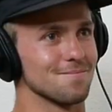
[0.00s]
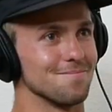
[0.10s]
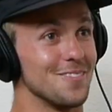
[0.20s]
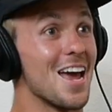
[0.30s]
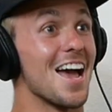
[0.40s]

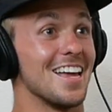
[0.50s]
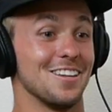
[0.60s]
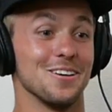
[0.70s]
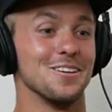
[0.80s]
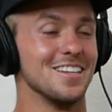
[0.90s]
Yeah,
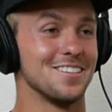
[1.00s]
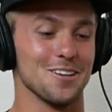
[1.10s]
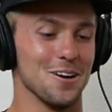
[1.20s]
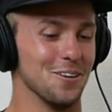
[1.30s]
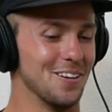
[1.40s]
dude.
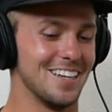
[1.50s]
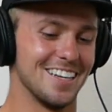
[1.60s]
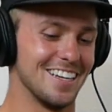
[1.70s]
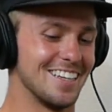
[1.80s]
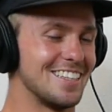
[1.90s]
So
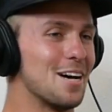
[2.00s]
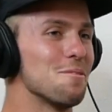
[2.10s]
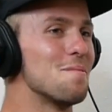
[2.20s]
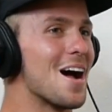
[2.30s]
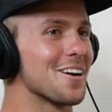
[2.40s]
double
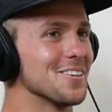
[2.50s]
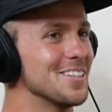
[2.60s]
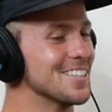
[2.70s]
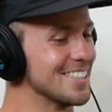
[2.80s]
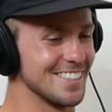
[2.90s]
back
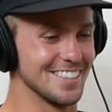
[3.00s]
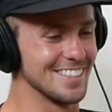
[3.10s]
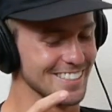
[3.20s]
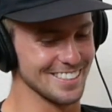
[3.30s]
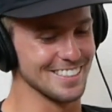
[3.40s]
roll
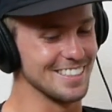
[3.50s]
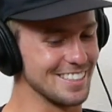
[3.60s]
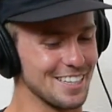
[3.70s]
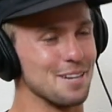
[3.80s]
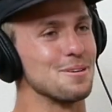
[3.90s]

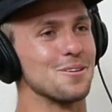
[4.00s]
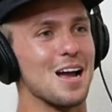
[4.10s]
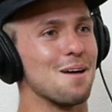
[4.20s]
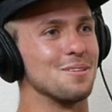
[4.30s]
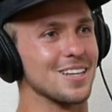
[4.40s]
is going to be
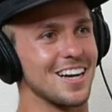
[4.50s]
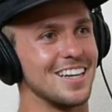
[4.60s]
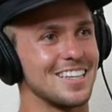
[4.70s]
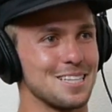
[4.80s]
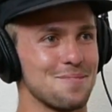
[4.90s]
grabbed in the
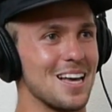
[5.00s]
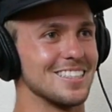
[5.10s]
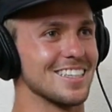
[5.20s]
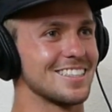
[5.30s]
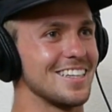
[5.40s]
contest pass
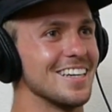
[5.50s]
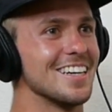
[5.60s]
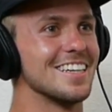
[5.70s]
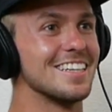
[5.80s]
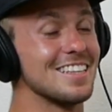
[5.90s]
next
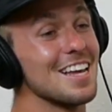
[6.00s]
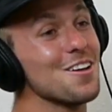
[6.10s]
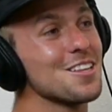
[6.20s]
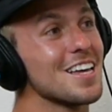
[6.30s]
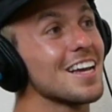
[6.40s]
year. The
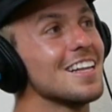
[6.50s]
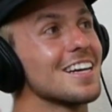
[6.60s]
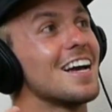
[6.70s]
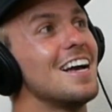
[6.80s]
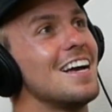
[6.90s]
only thing,
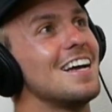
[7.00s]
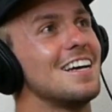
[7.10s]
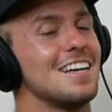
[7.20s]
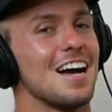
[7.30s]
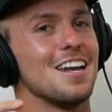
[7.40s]
like,
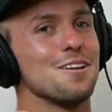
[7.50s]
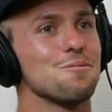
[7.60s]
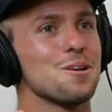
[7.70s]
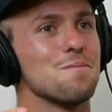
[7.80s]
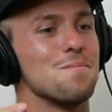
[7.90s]
I didn't
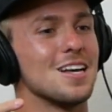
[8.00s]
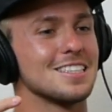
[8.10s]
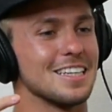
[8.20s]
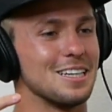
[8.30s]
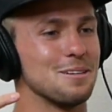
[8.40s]
want to
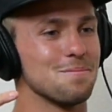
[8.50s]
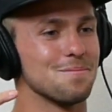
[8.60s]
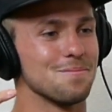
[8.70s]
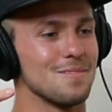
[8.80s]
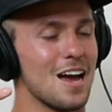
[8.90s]
mess up.
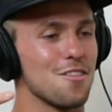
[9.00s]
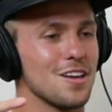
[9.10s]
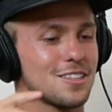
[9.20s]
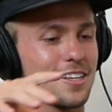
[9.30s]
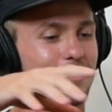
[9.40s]
I
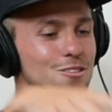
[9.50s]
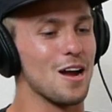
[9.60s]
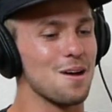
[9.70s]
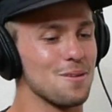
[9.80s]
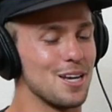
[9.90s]
think to
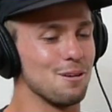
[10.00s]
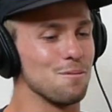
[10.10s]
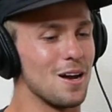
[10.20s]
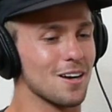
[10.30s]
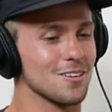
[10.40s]
grab my double
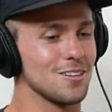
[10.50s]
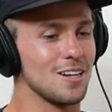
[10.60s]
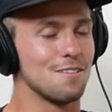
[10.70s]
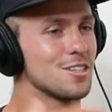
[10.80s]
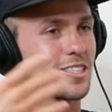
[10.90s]
back roll,
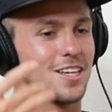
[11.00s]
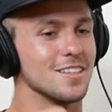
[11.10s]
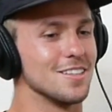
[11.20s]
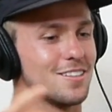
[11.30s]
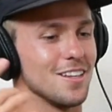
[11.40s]
I've just
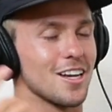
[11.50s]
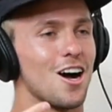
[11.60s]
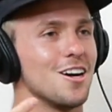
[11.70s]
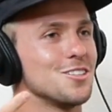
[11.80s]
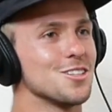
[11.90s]
done like
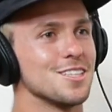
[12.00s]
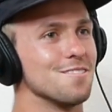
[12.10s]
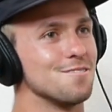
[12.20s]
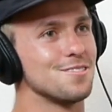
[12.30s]
hundreds of